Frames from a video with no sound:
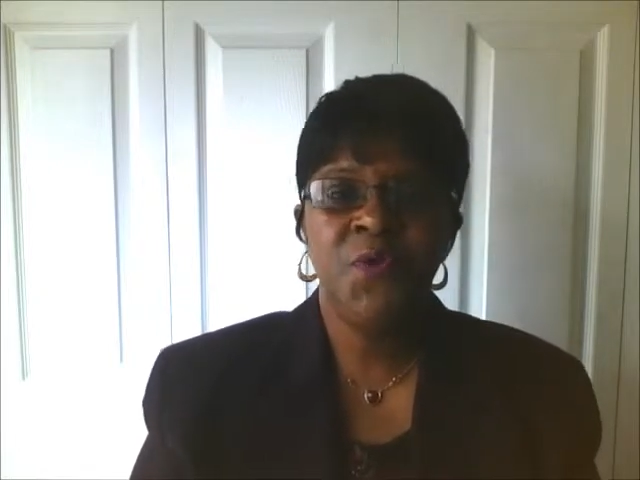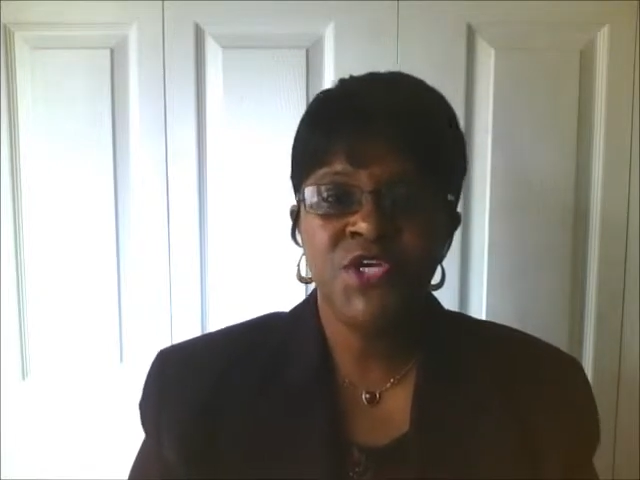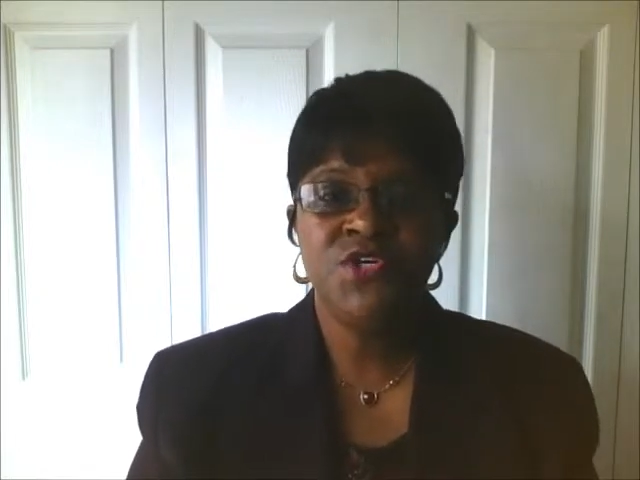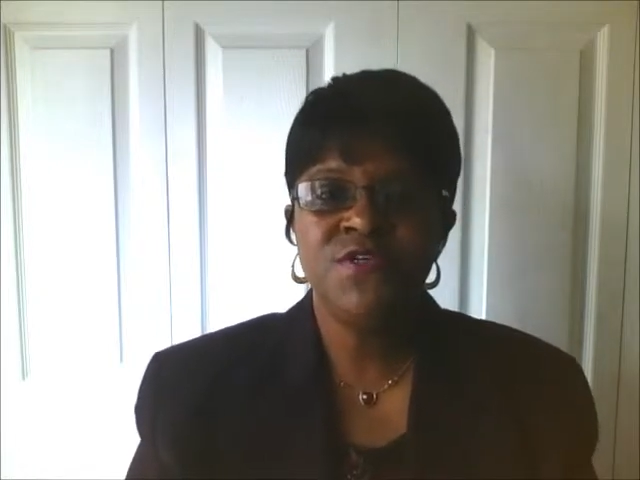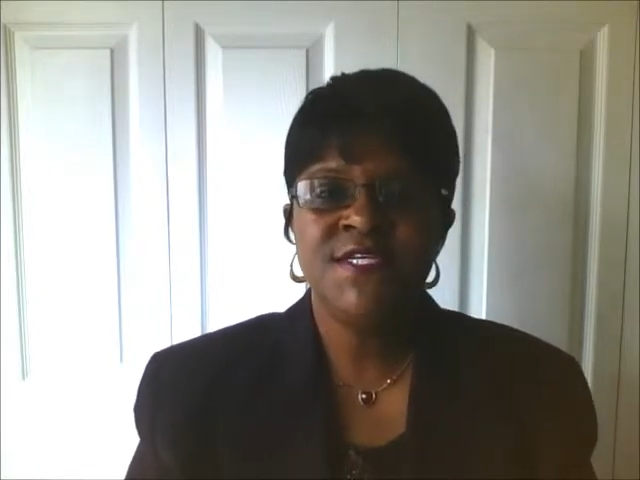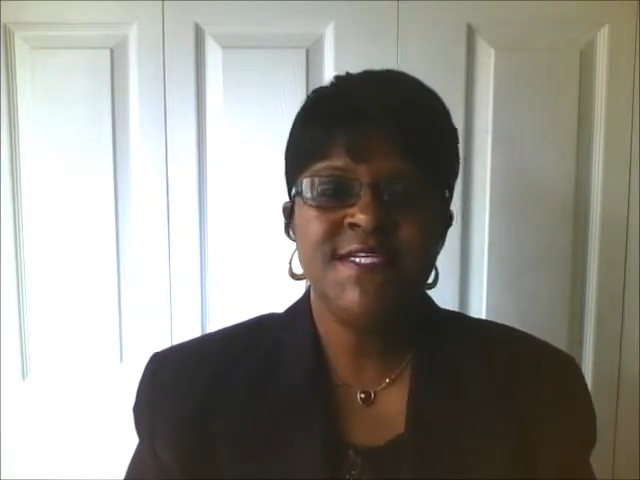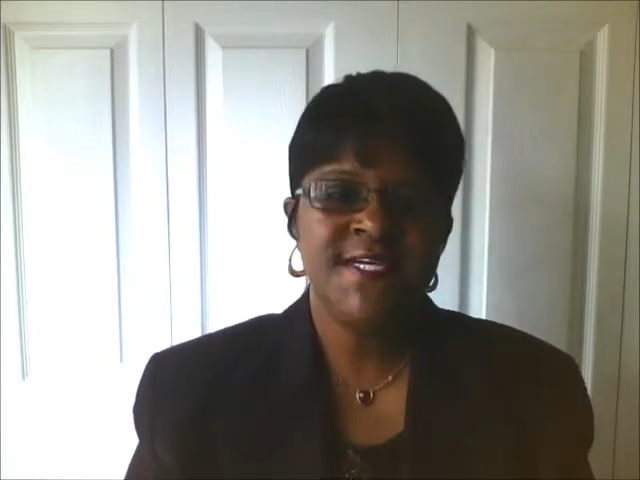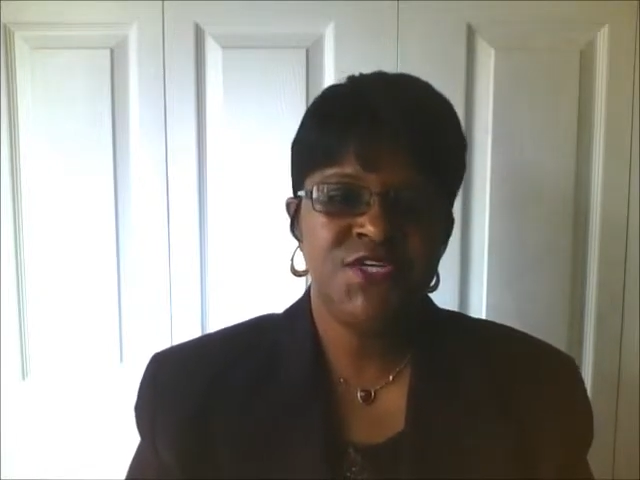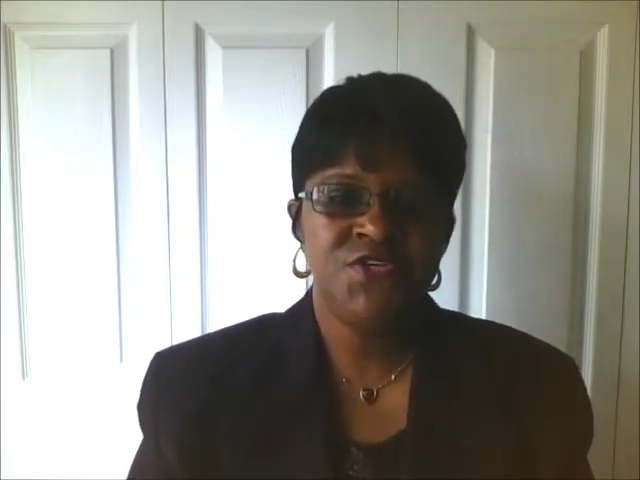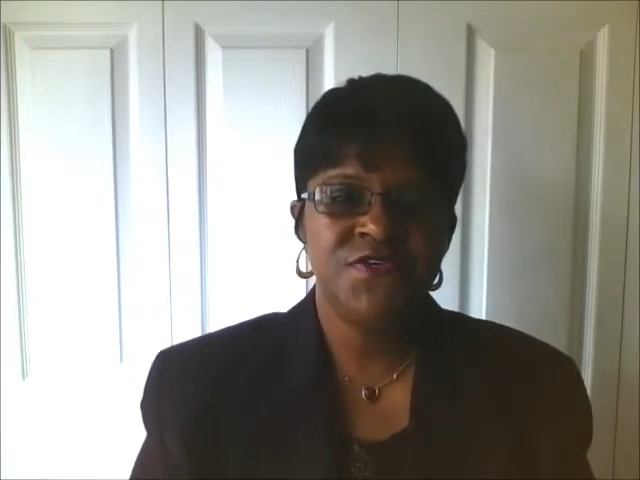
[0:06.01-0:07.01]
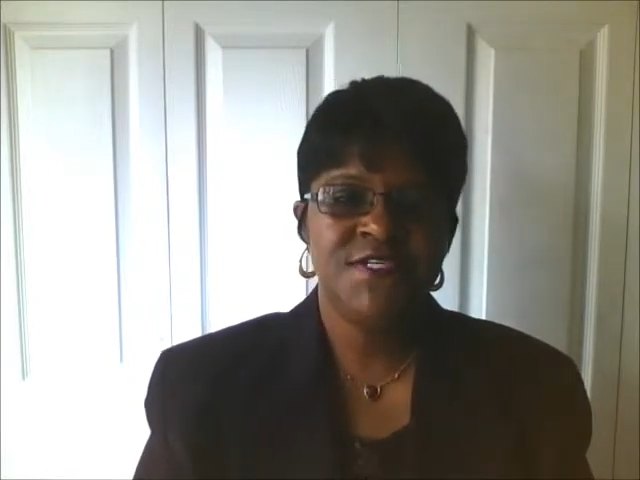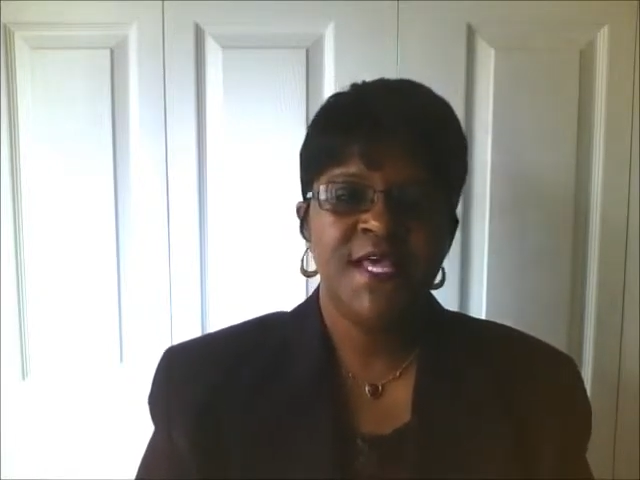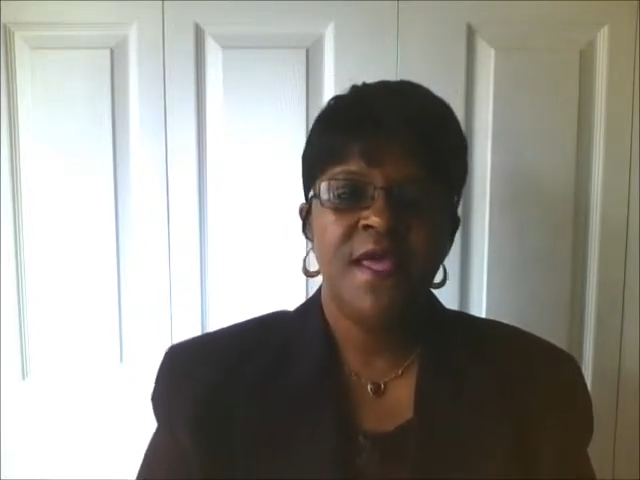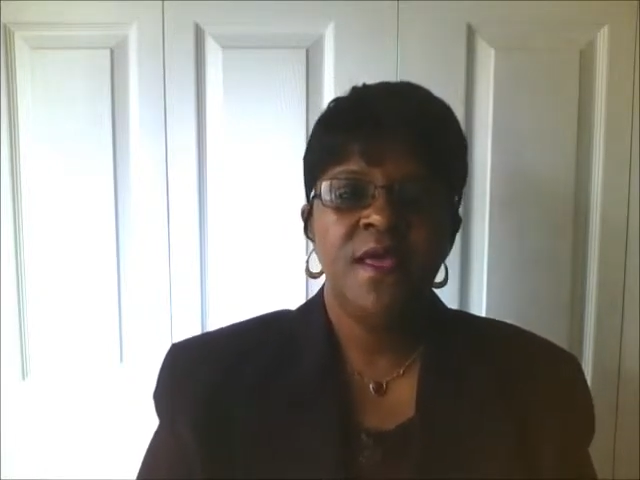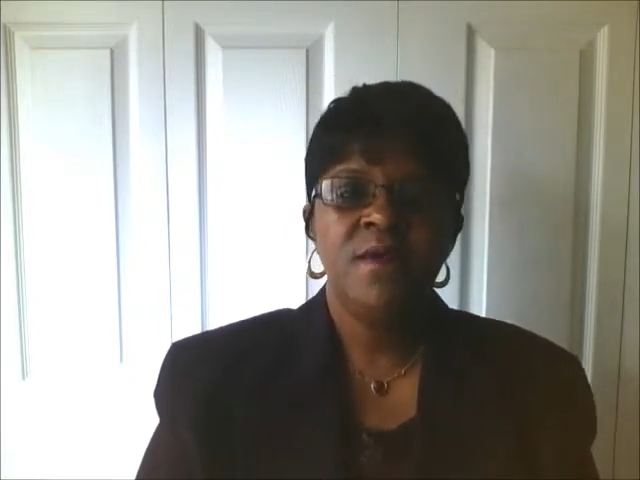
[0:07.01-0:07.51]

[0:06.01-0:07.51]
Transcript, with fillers: preachers, and teachers.